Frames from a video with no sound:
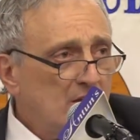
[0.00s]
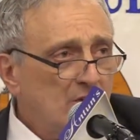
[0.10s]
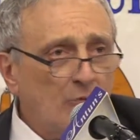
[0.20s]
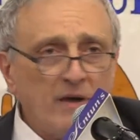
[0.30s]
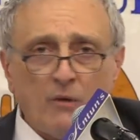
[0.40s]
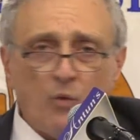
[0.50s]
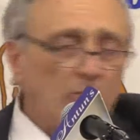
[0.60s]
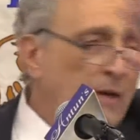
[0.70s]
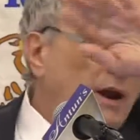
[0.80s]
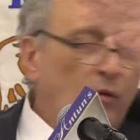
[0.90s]
No
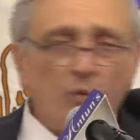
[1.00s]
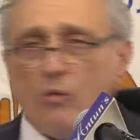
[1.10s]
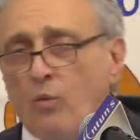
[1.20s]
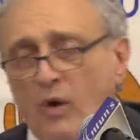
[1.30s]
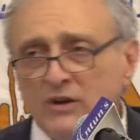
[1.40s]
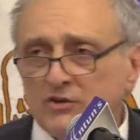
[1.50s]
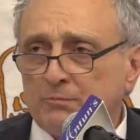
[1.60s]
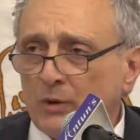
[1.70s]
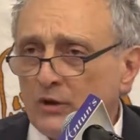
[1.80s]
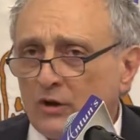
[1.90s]
matter what his
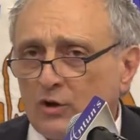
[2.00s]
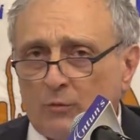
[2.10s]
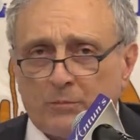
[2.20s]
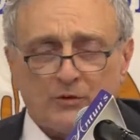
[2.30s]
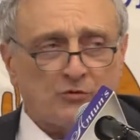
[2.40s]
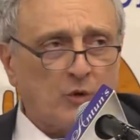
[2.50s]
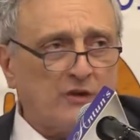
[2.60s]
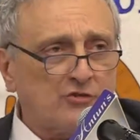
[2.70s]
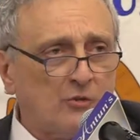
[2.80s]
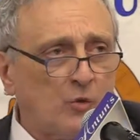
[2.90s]
political
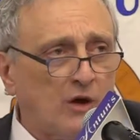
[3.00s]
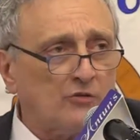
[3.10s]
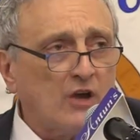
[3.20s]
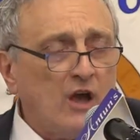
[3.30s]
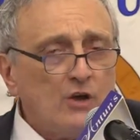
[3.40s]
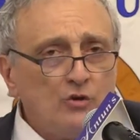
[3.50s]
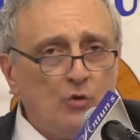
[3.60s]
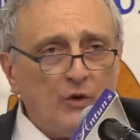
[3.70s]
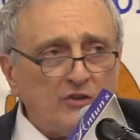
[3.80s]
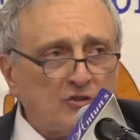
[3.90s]
persuasion was. You
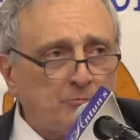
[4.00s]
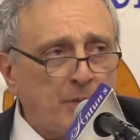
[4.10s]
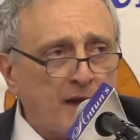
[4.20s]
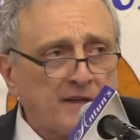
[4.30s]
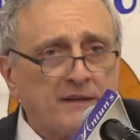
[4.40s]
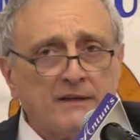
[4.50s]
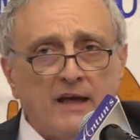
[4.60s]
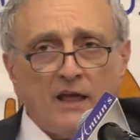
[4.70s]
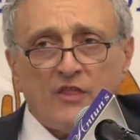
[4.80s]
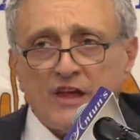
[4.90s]

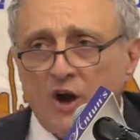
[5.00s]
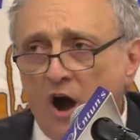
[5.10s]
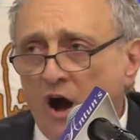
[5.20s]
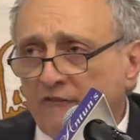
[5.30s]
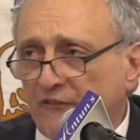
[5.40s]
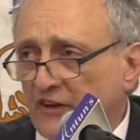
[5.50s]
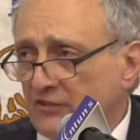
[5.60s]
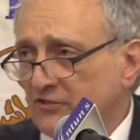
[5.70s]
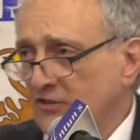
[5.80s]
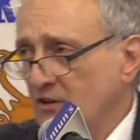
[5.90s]
respected the
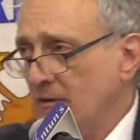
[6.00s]
office.